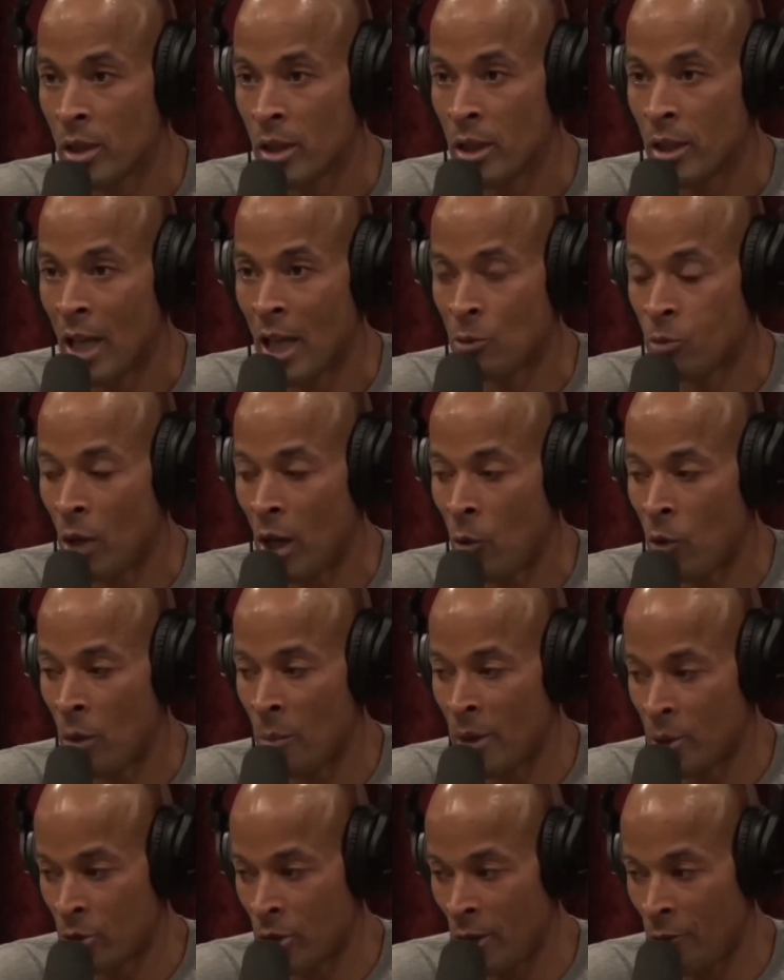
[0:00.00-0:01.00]
That's why I want to
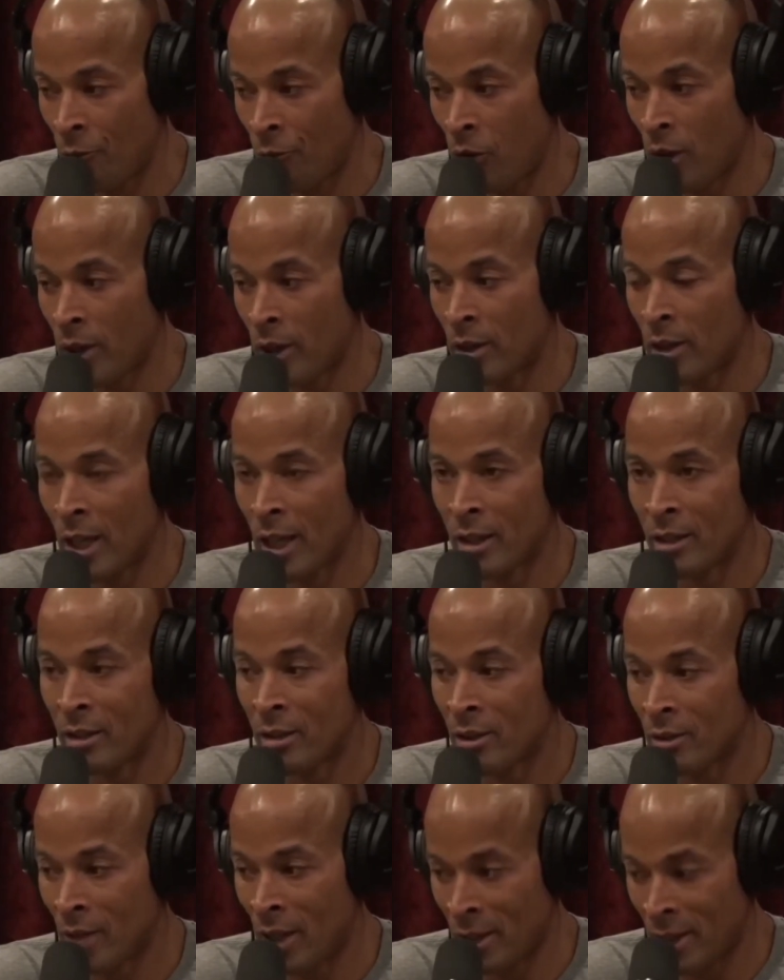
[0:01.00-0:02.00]
make sure that fucking like
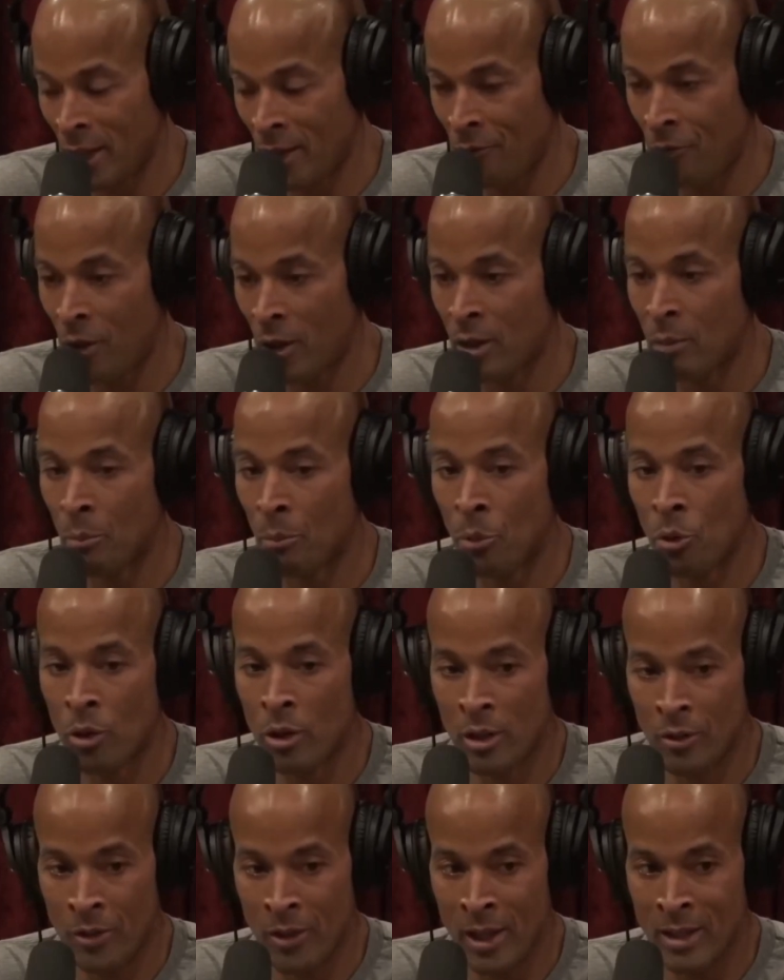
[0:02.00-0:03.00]
that fucking book
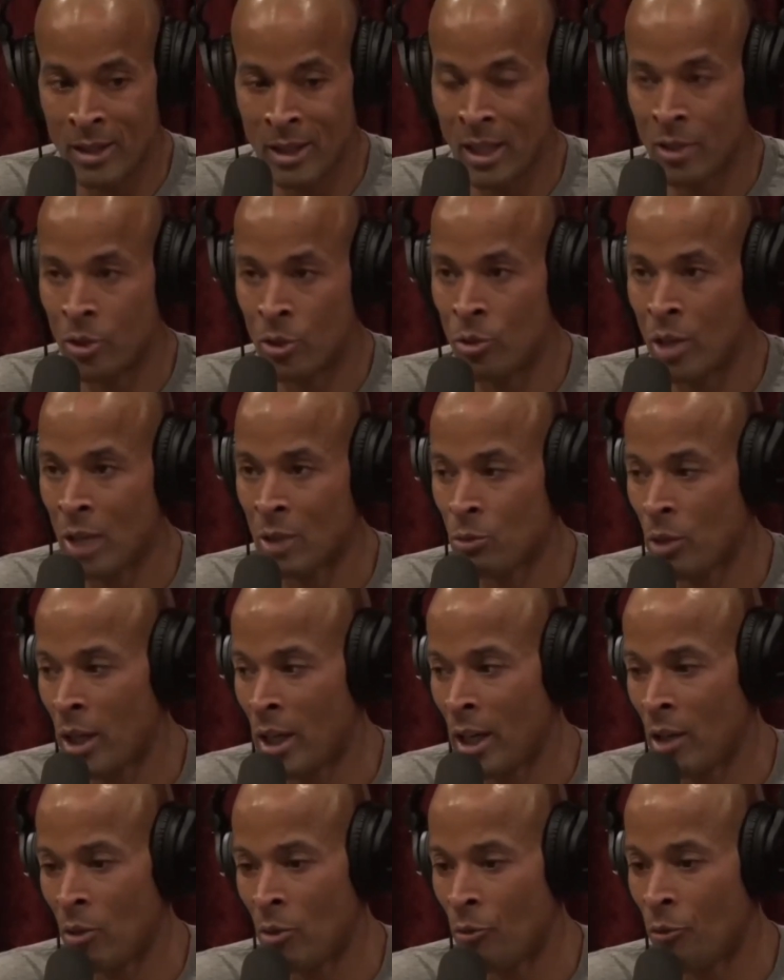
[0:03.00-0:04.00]
and things I do. That's why I
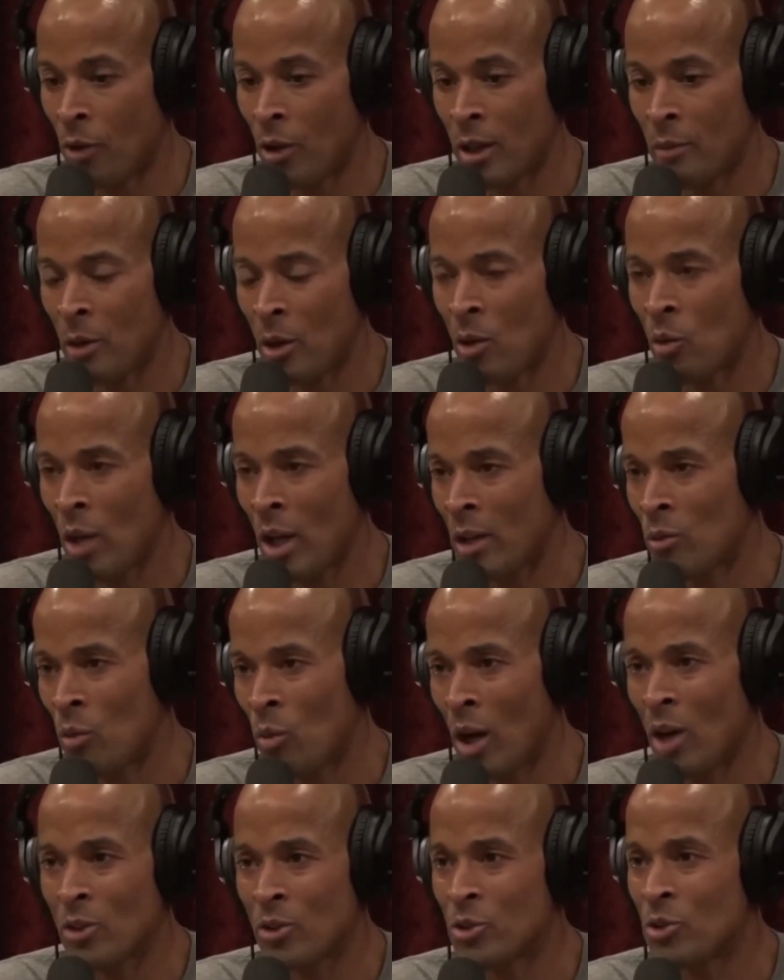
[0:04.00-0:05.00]
don't fucking like. Why
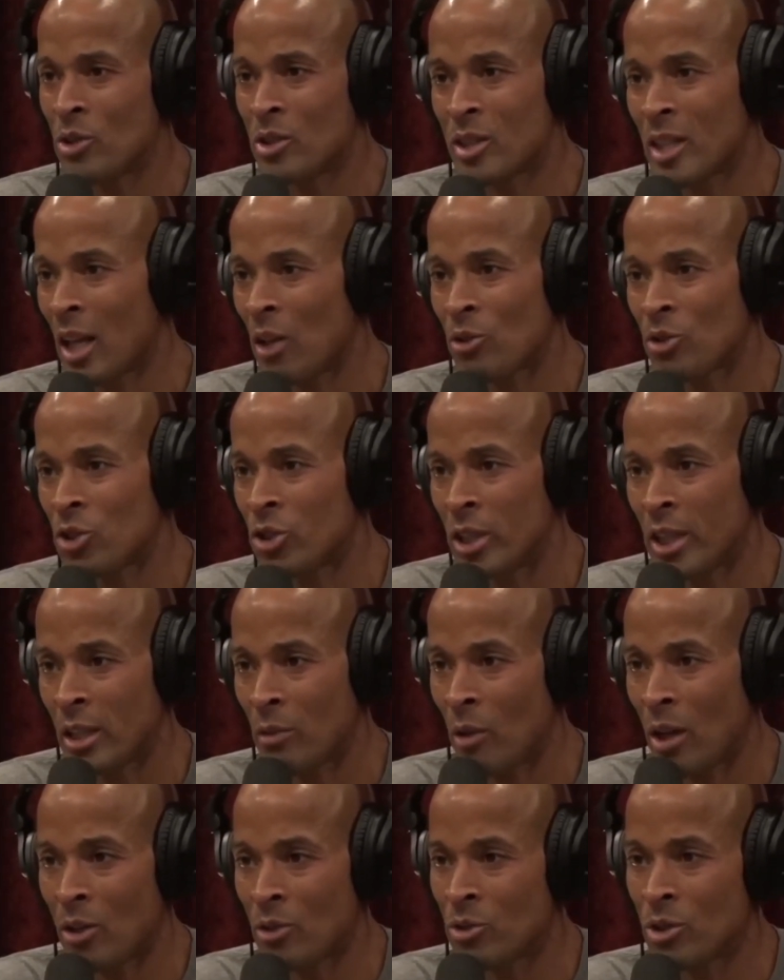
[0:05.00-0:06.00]
don't you sell shit?
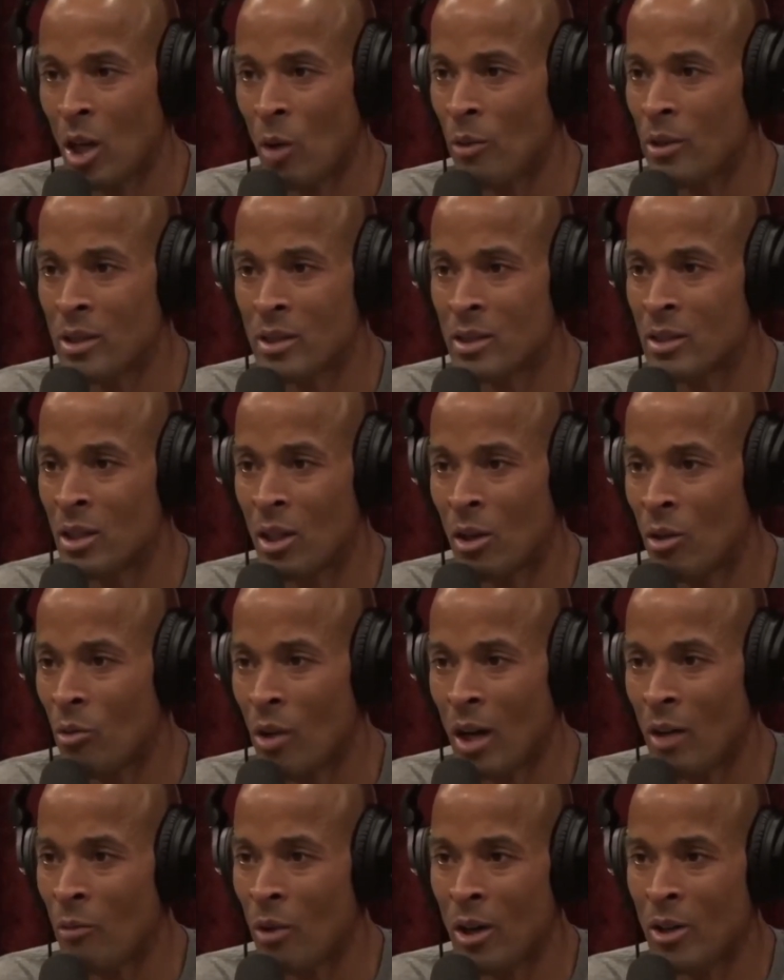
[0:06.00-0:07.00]
Why don't you always,
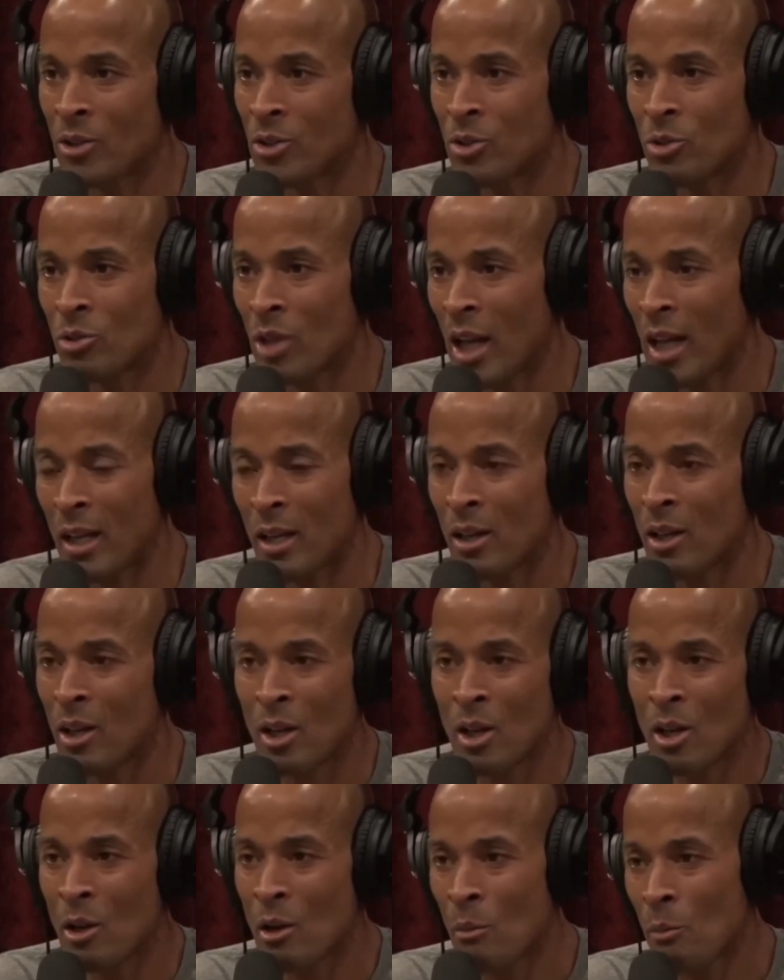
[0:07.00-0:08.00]
why aren't you like
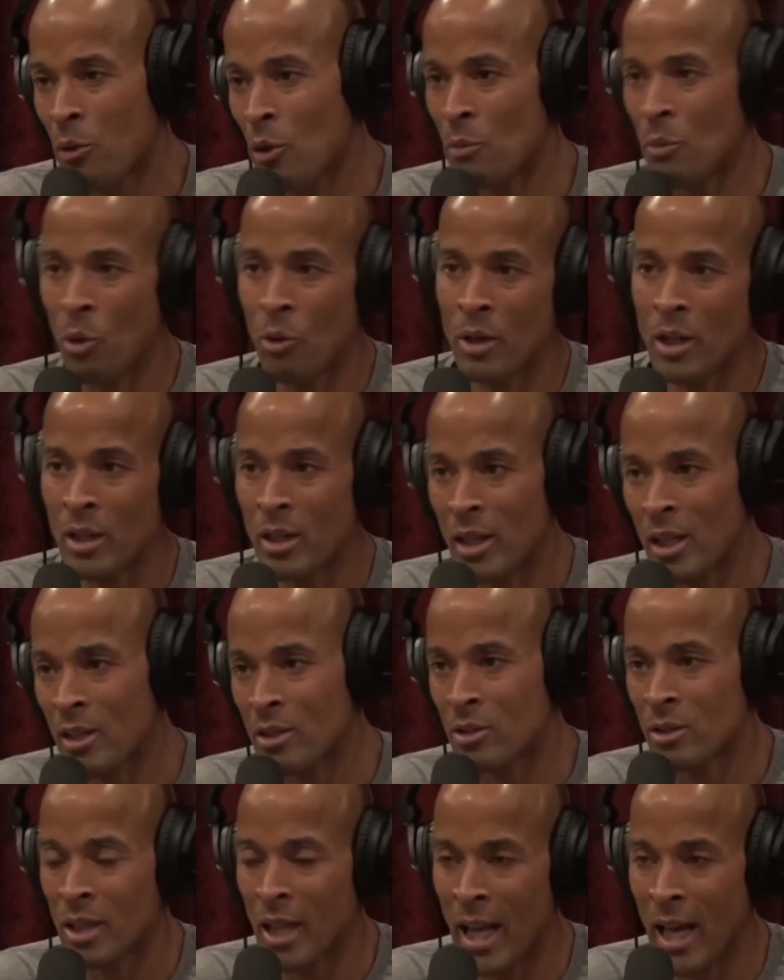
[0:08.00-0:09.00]
promoting this
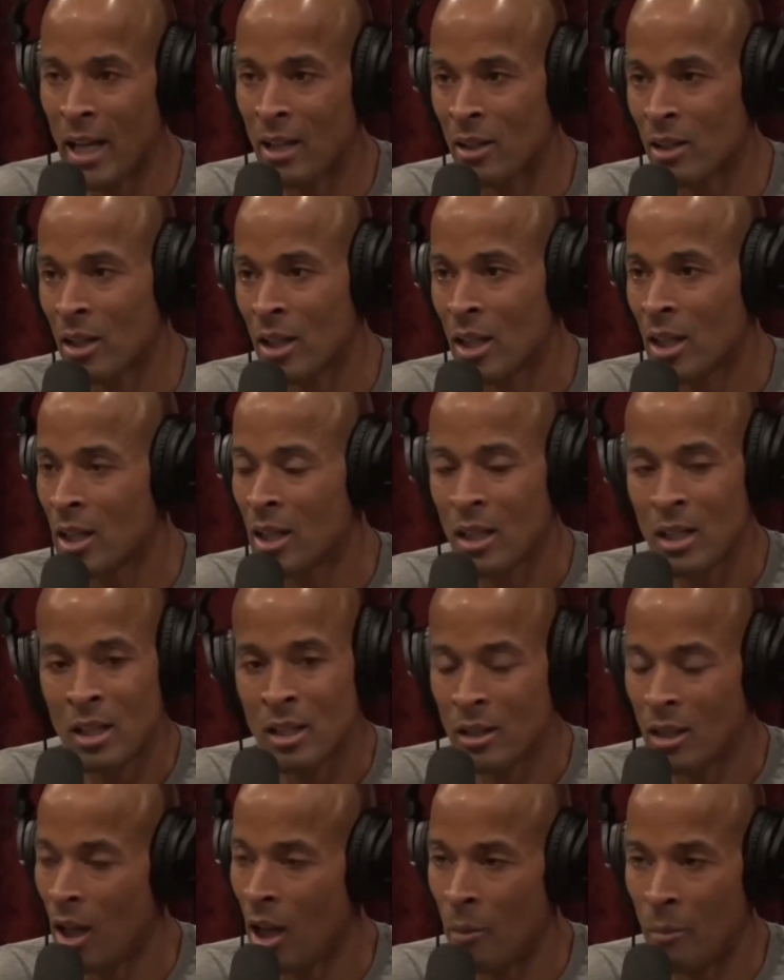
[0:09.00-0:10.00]
and that? And
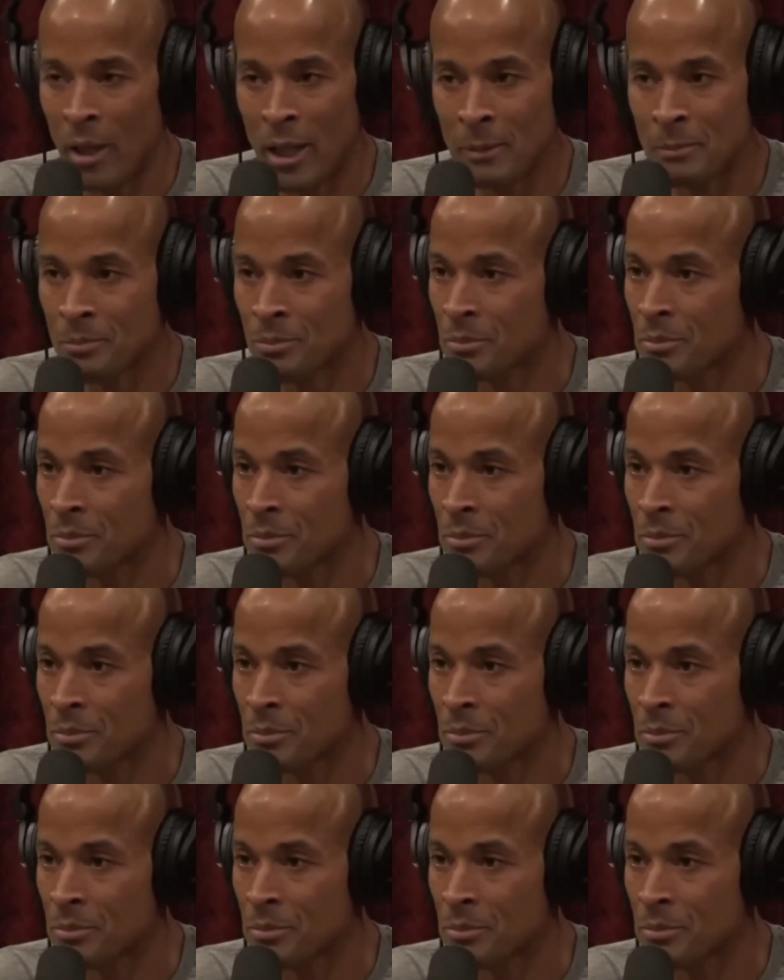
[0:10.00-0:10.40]
no, man,